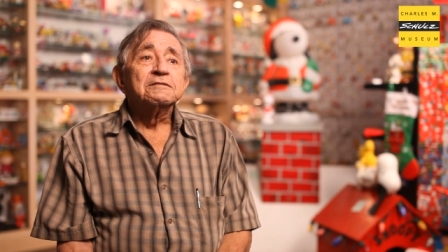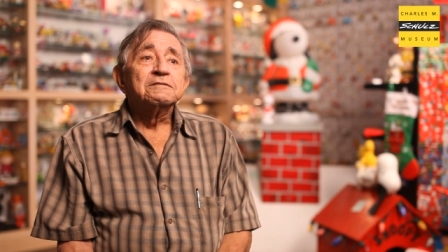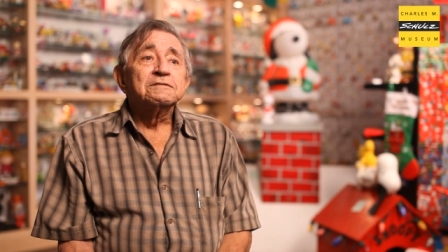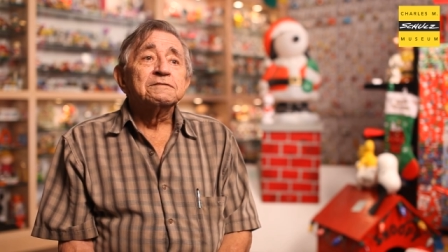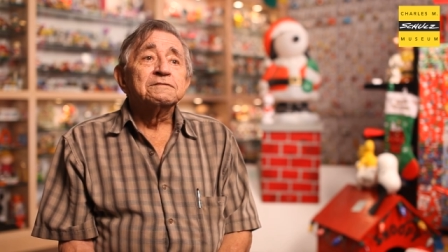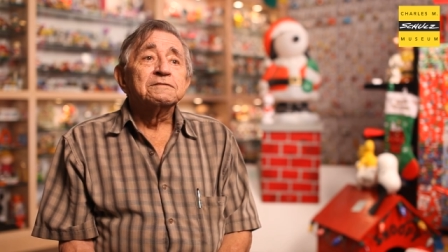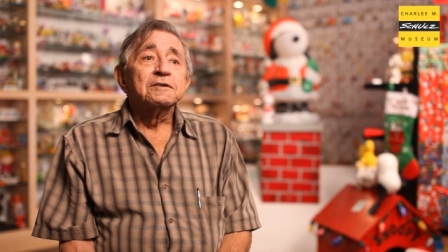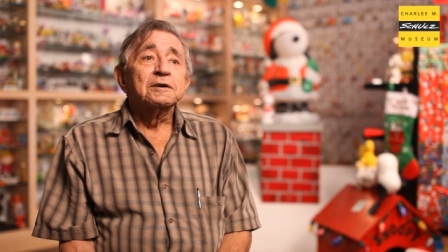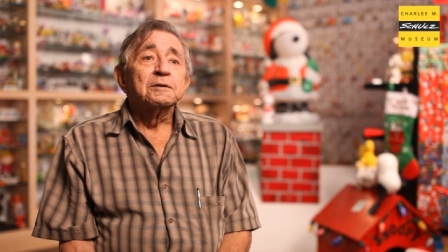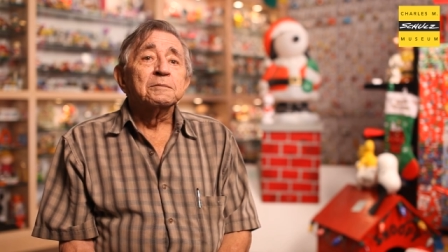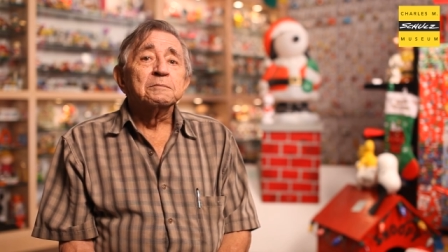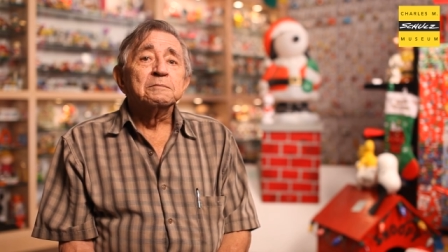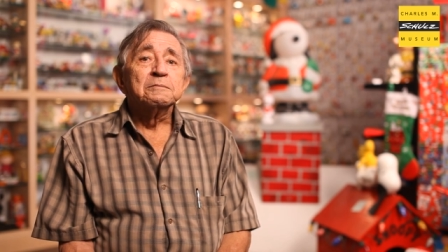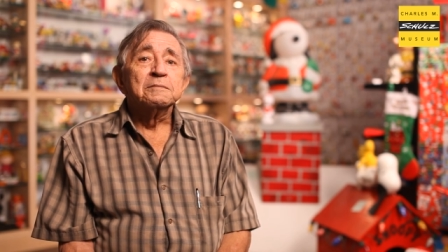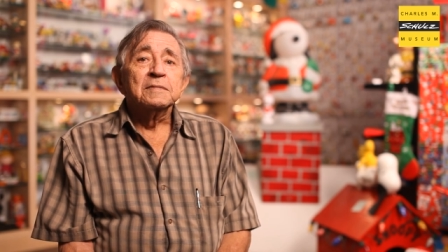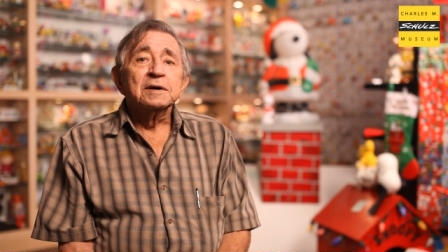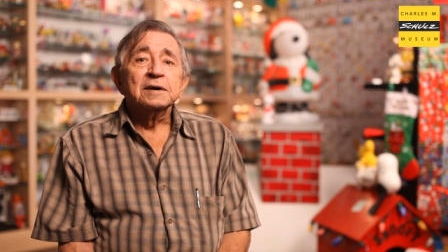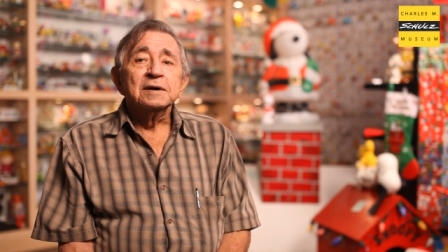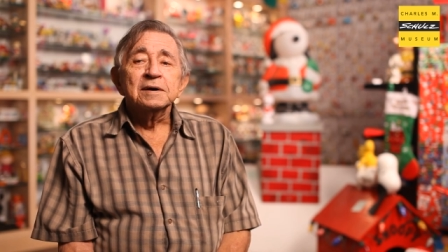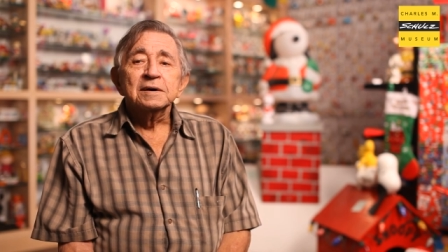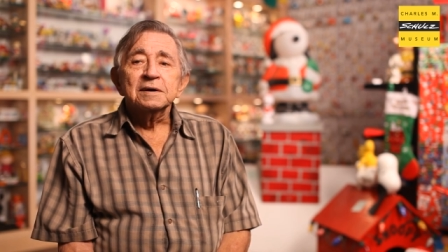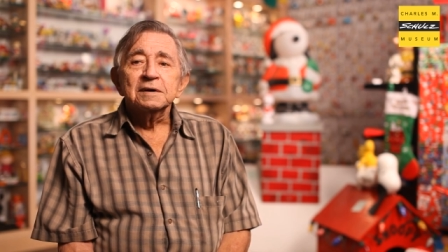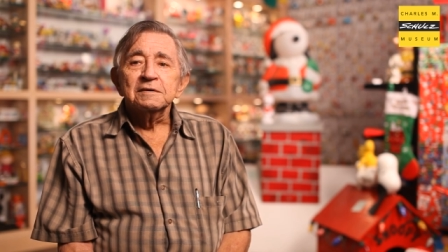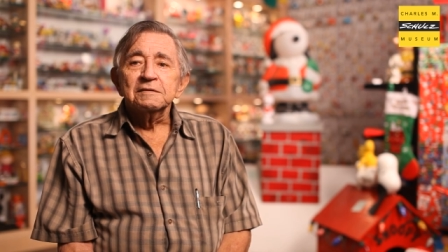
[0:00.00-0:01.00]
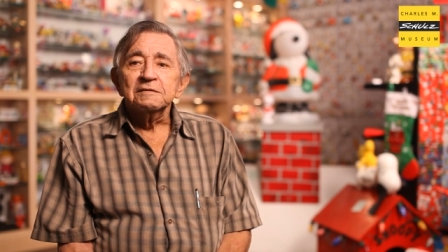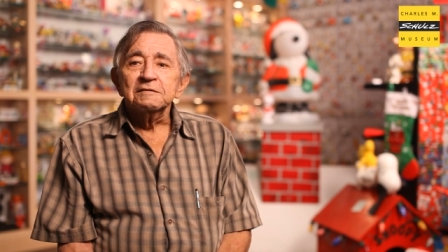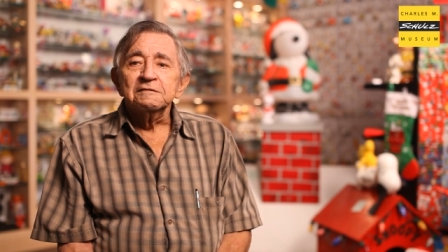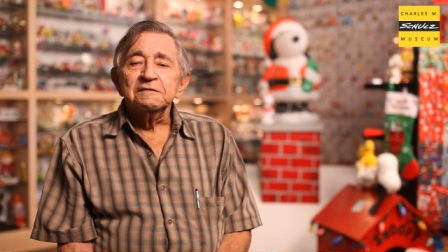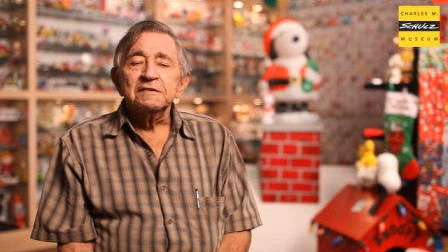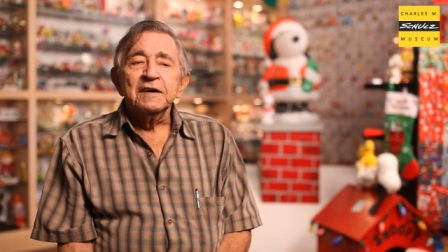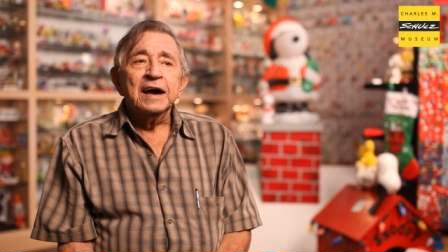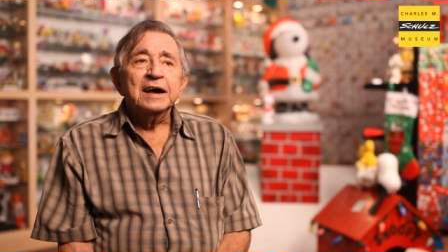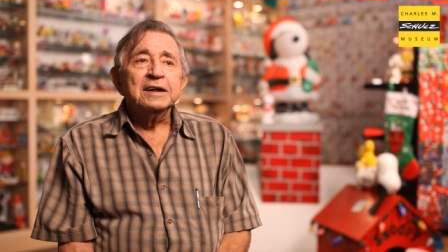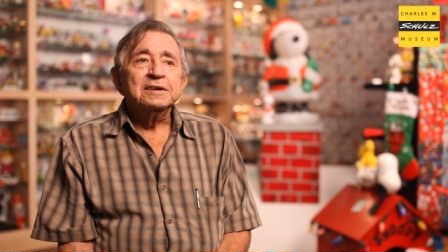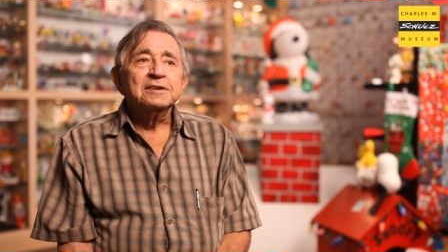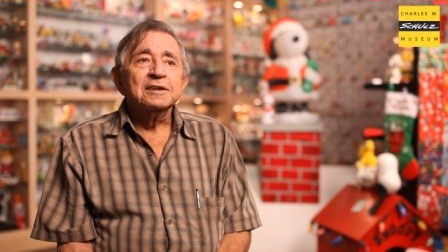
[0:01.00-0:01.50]
from uh,
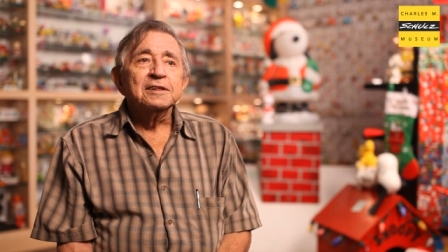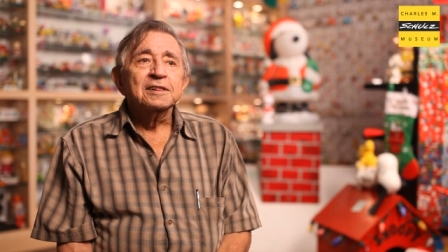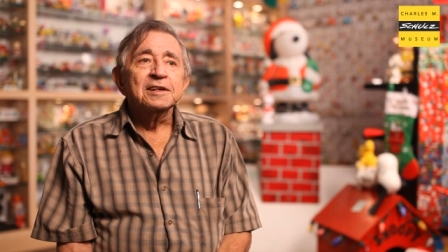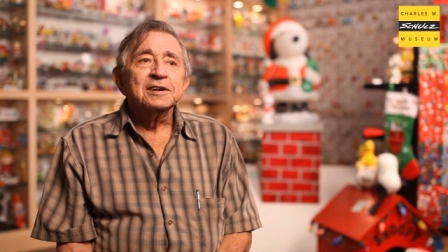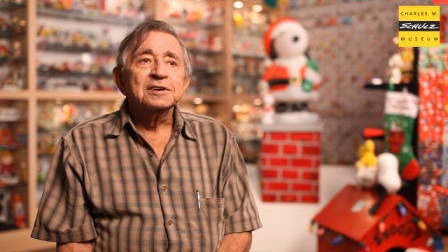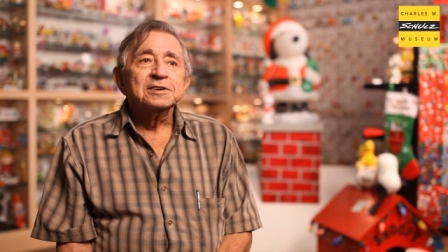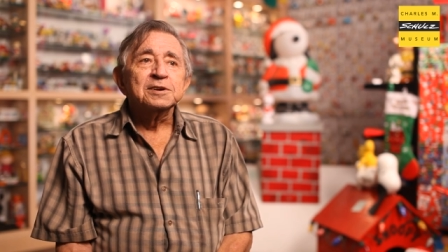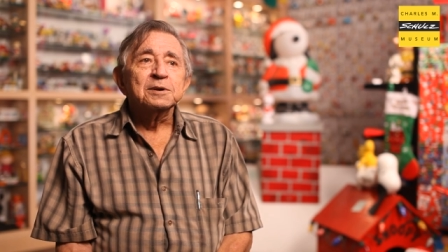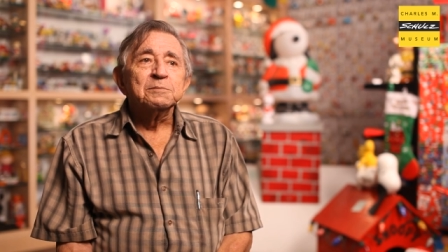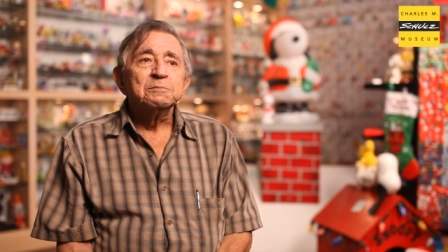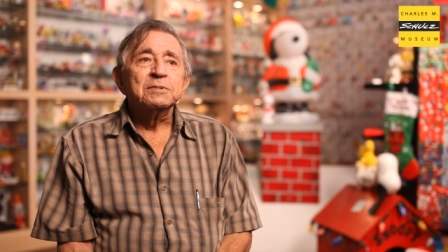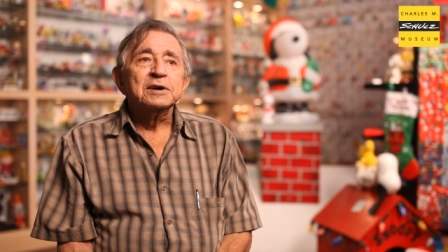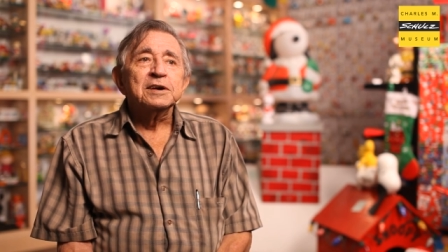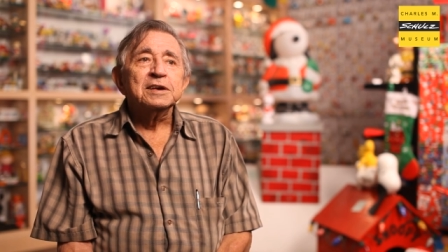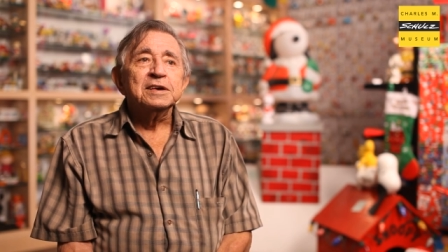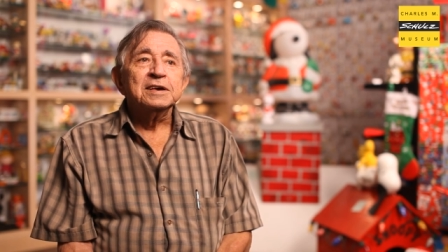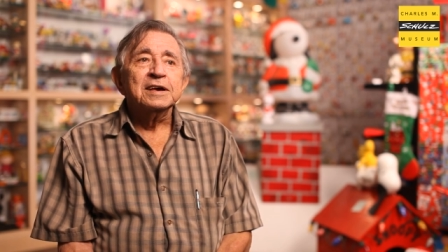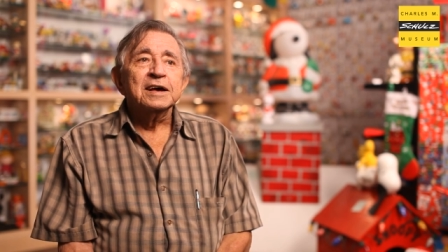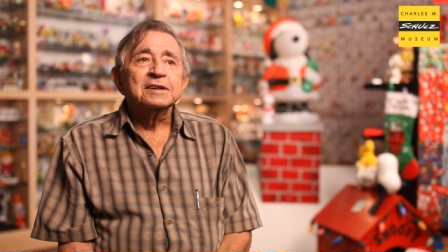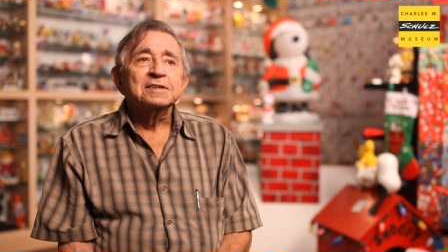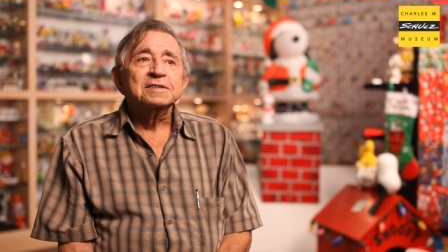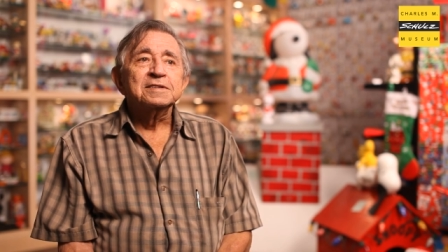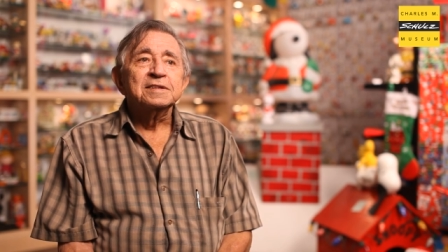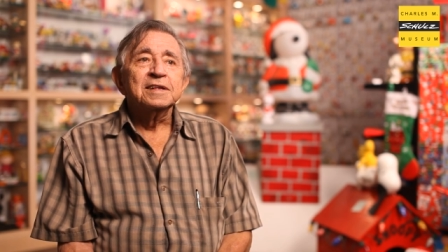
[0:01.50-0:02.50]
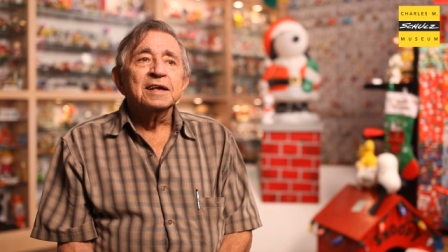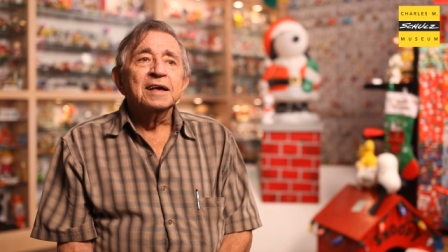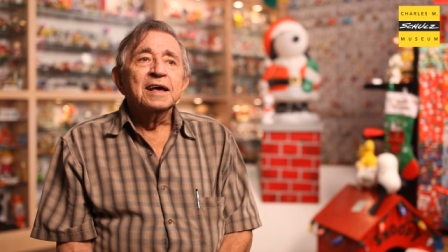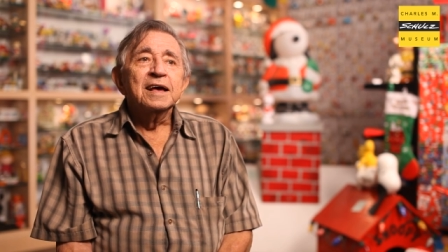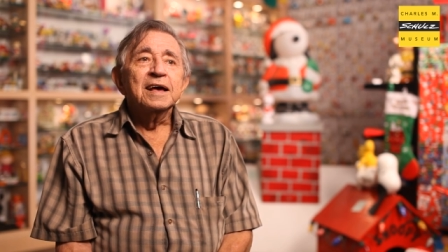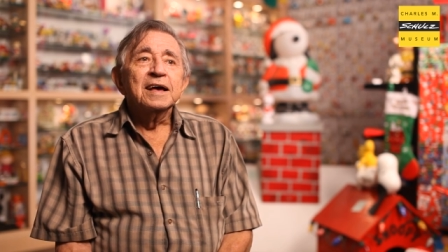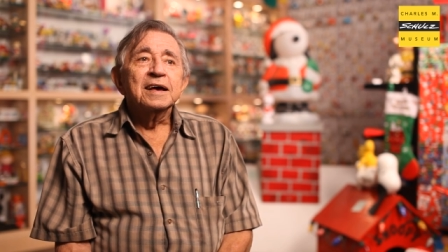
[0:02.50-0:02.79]
vandalism but yet